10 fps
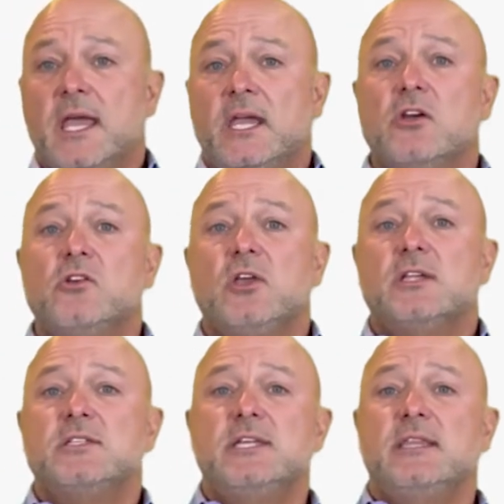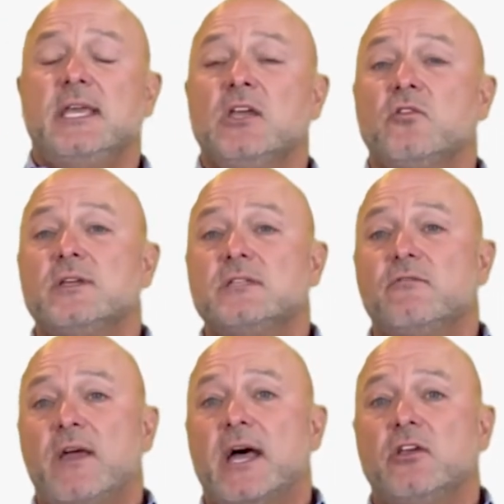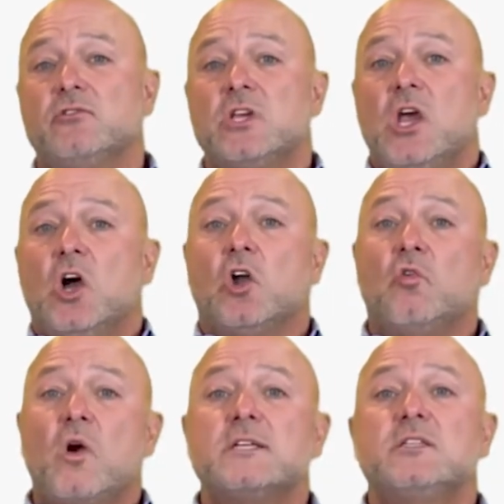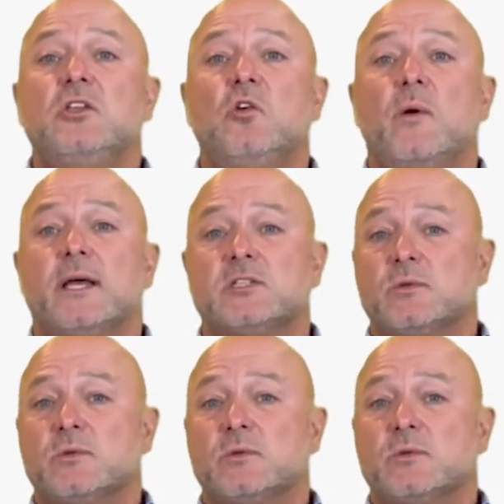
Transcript: Here you can see the increase in values across the U.S.,